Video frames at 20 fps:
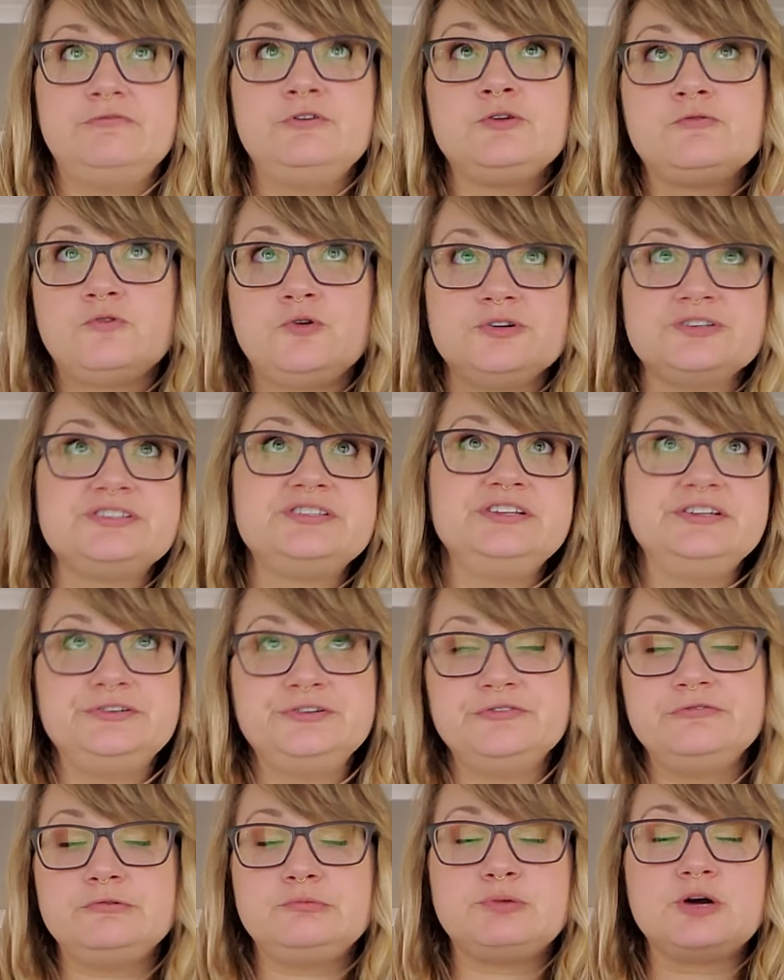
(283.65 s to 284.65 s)
Of course, the
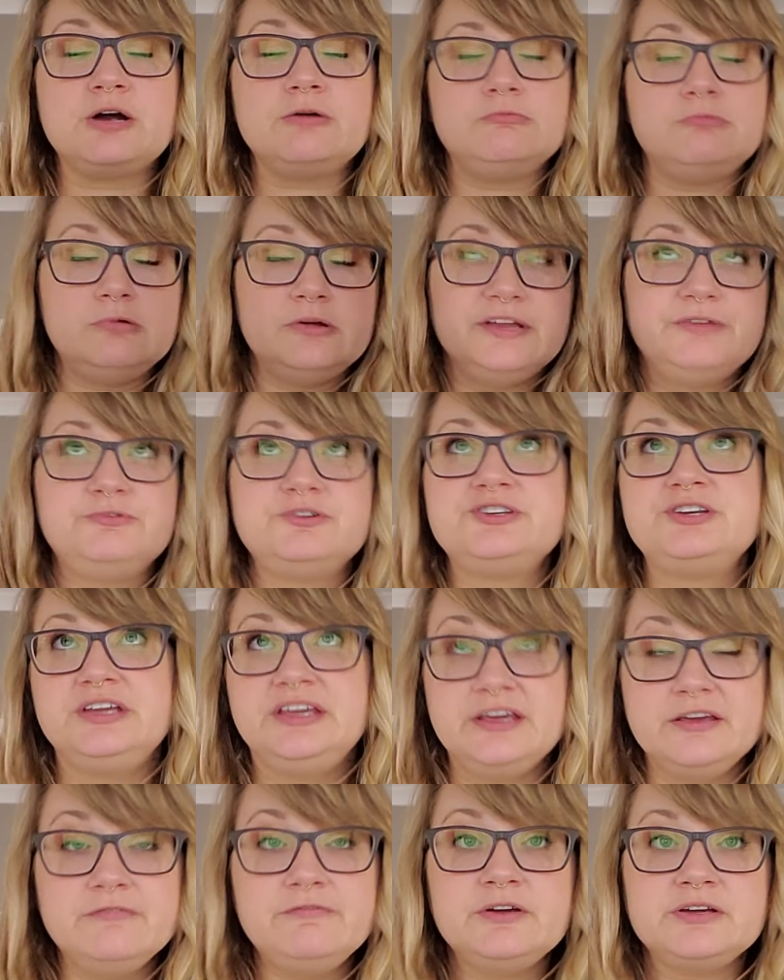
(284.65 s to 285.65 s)
ANOVA probably would
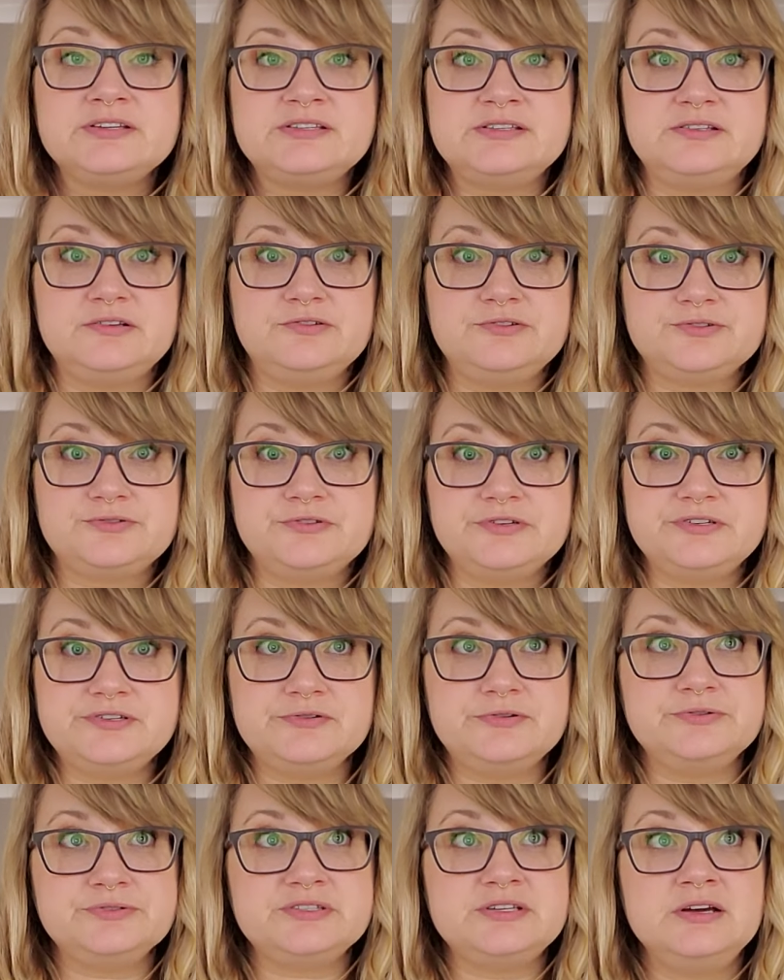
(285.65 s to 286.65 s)
give us those
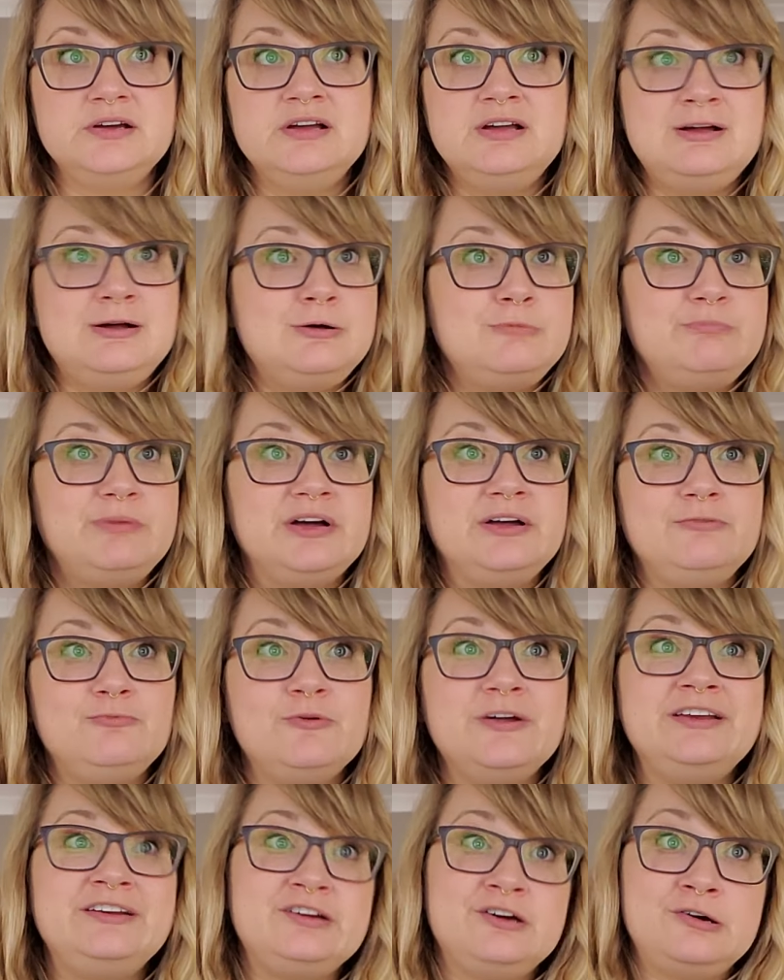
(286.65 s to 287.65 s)
results, but
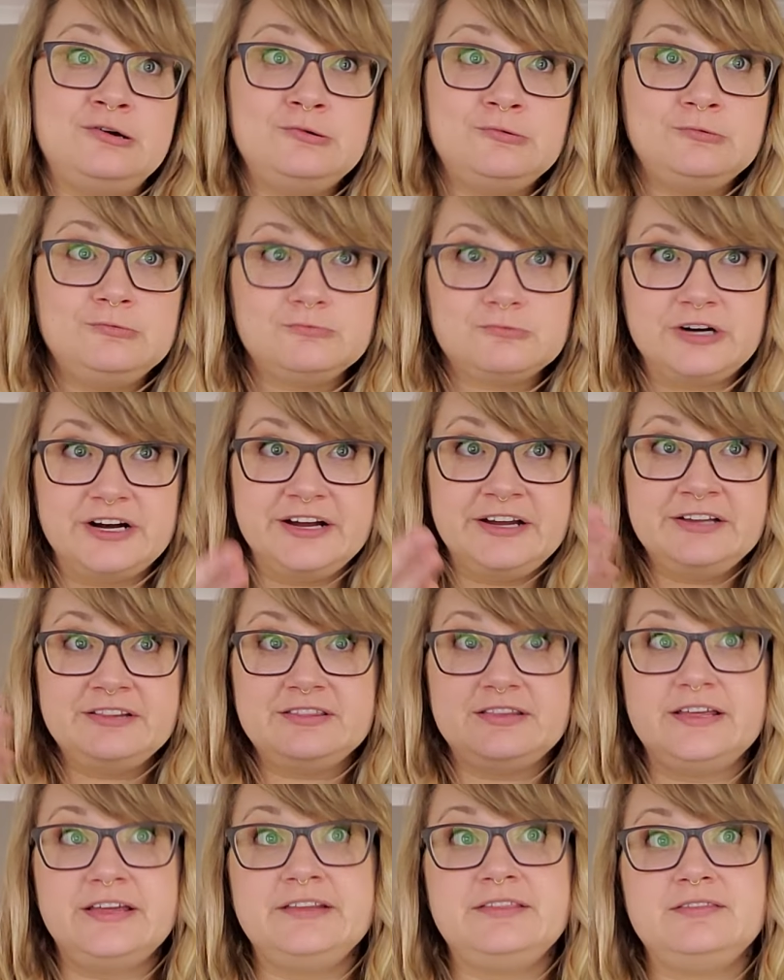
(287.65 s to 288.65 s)
we know, right,
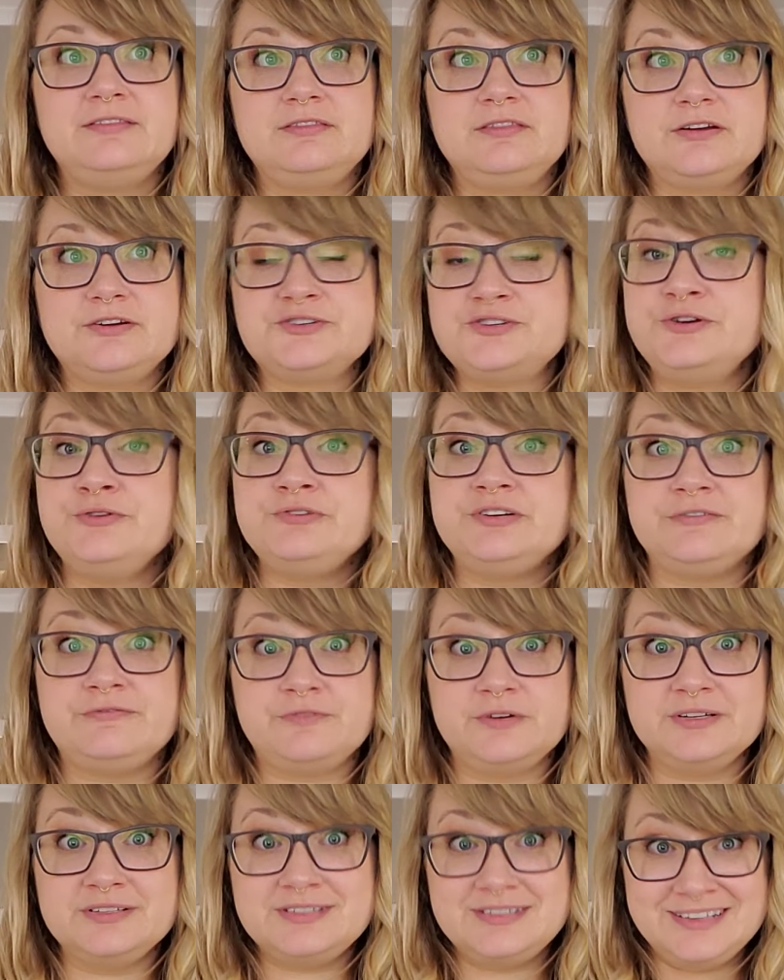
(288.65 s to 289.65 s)
that there's no
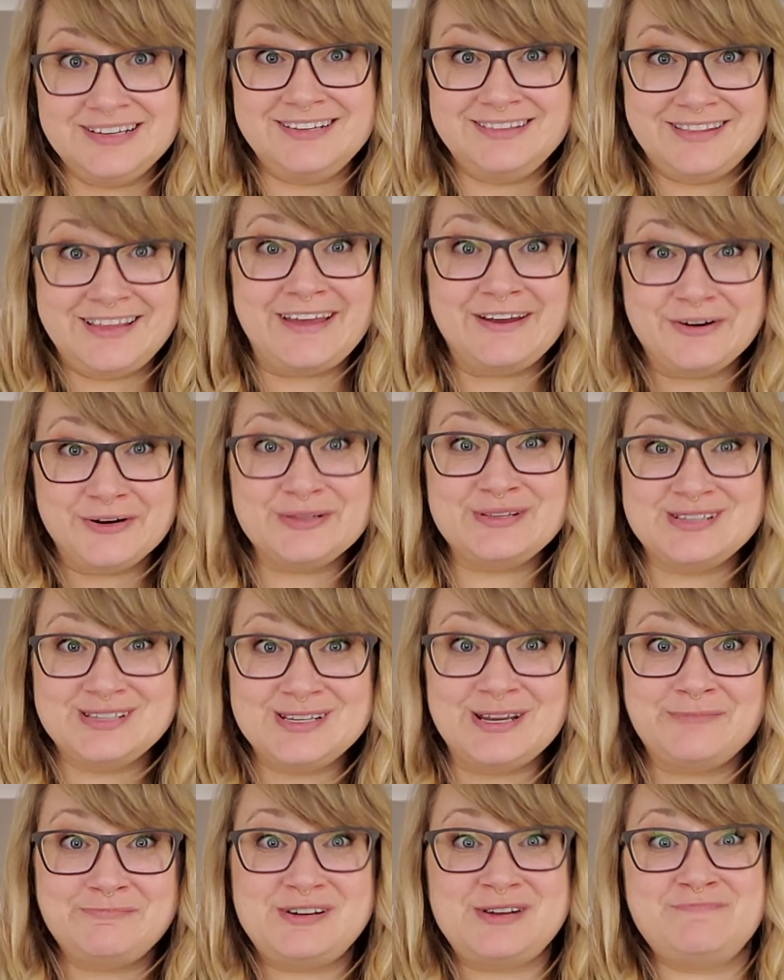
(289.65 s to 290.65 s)
difference if they are the
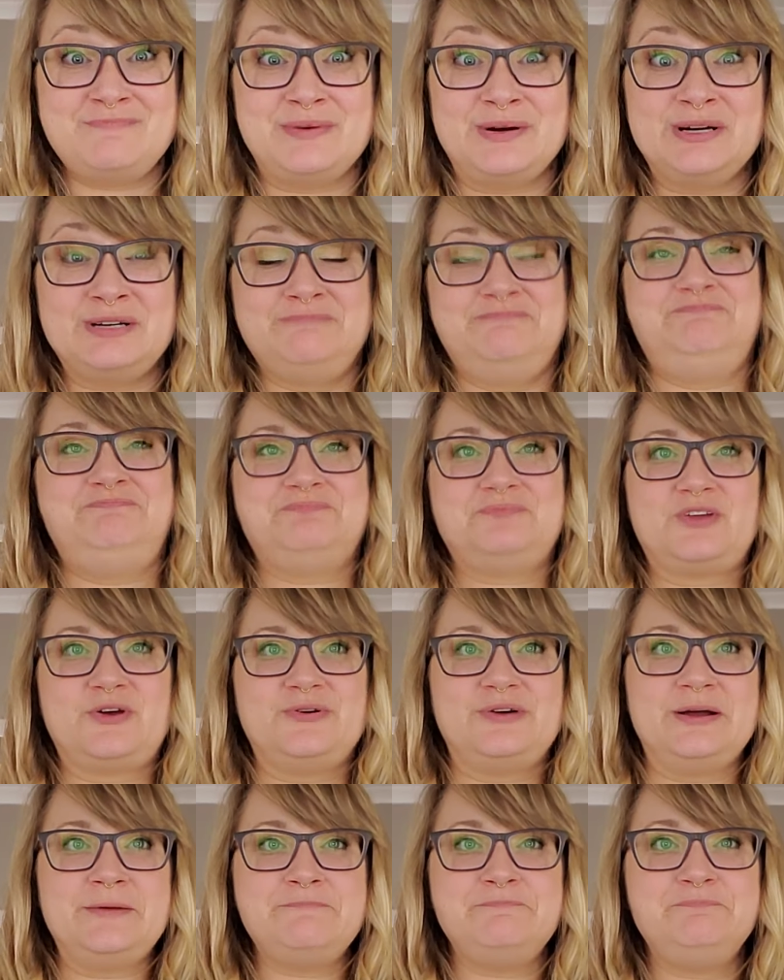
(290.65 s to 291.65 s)
same number. All
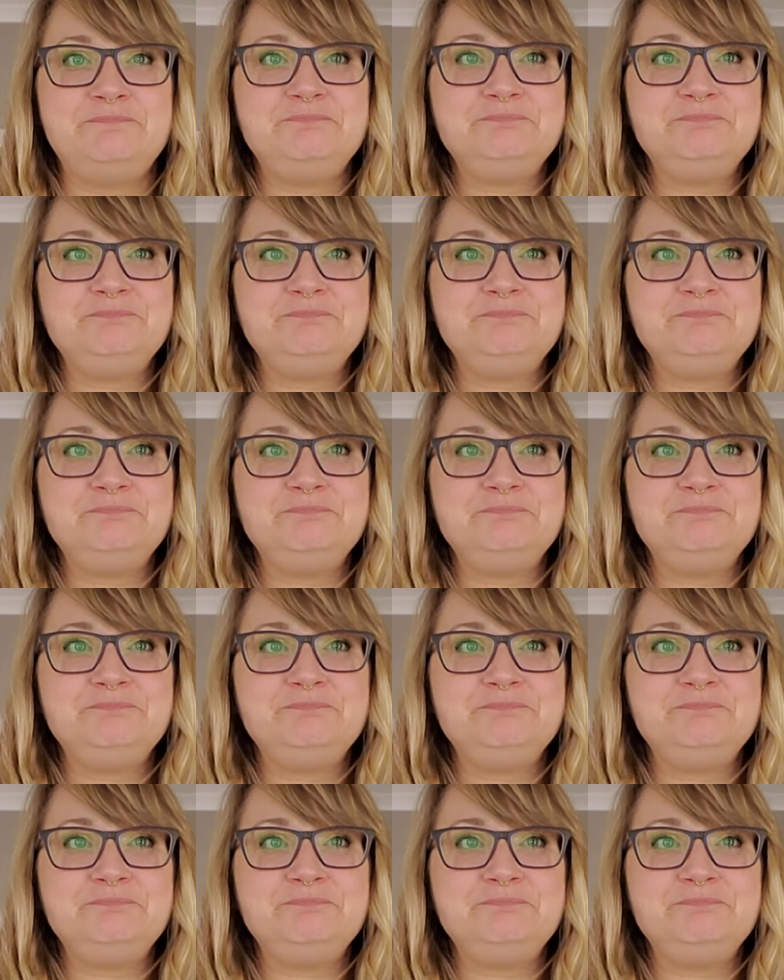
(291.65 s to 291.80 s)
right.